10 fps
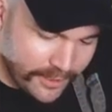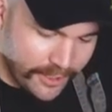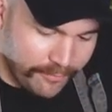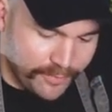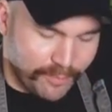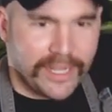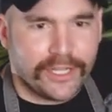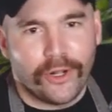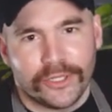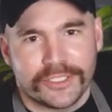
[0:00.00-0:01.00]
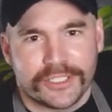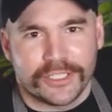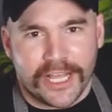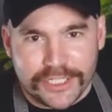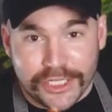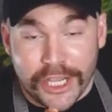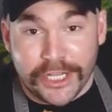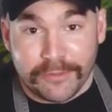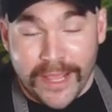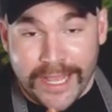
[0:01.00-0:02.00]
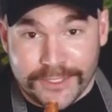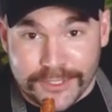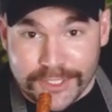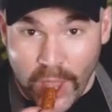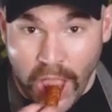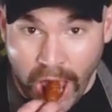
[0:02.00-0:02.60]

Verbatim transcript: but my goal is to educate the masses.